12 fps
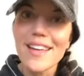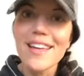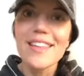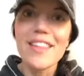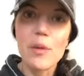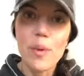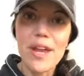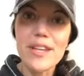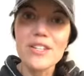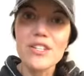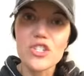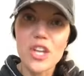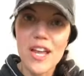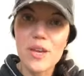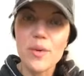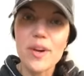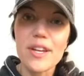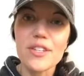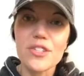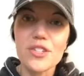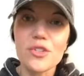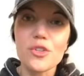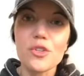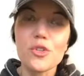they wait until January
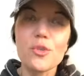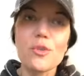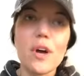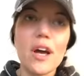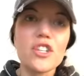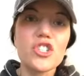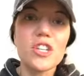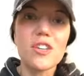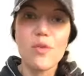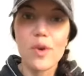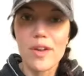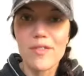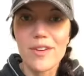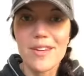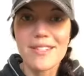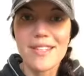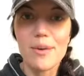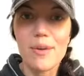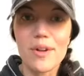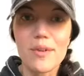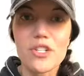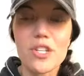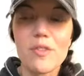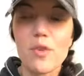to achieve whatever it is they want to achieve,